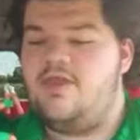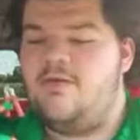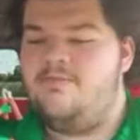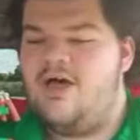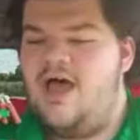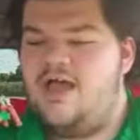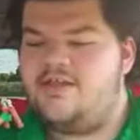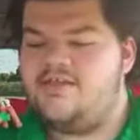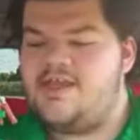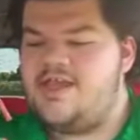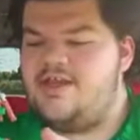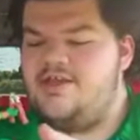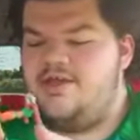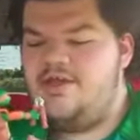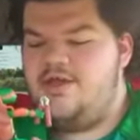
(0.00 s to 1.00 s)
the
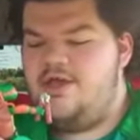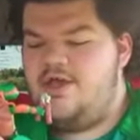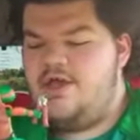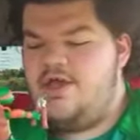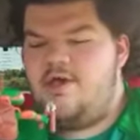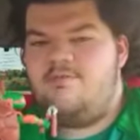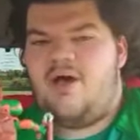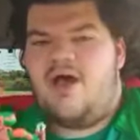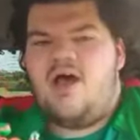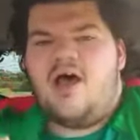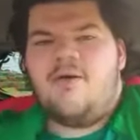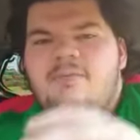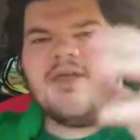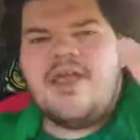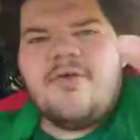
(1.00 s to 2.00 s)
unboxing. But
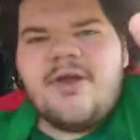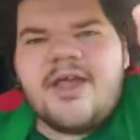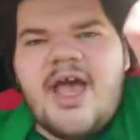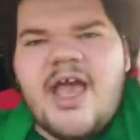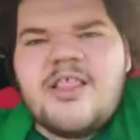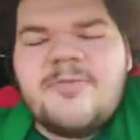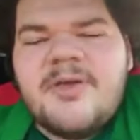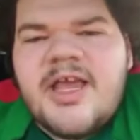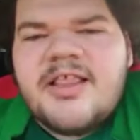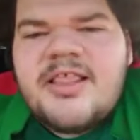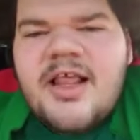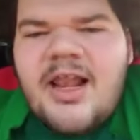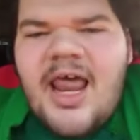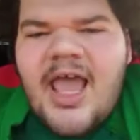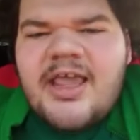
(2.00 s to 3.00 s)
um, anyway, guys, if you
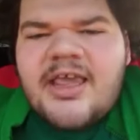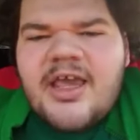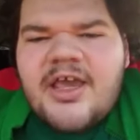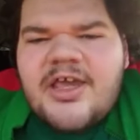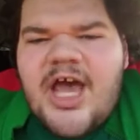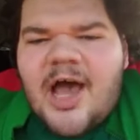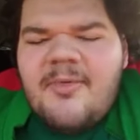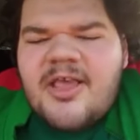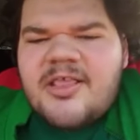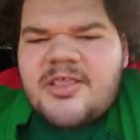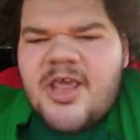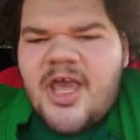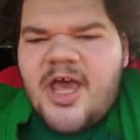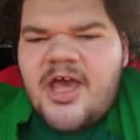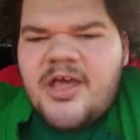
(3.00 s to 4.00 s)
guys like, comment,
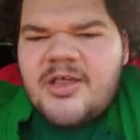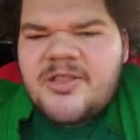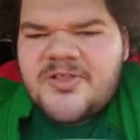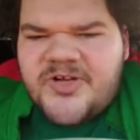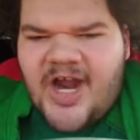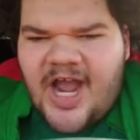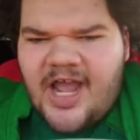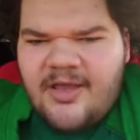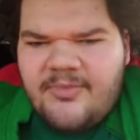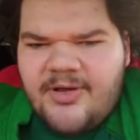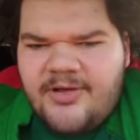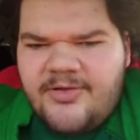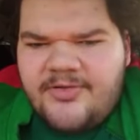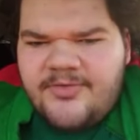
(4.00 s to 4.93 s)
subscribe.